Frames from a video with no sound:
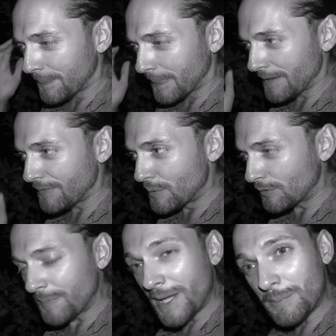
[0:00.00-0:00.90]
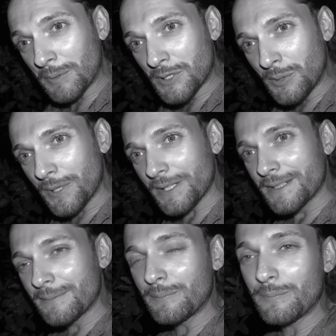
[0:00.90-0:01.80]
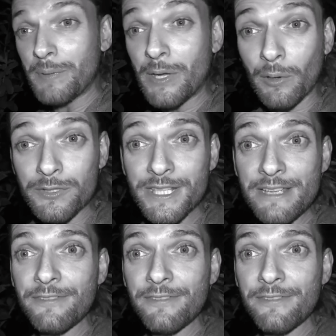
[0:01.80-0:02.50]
if enough people do it, because they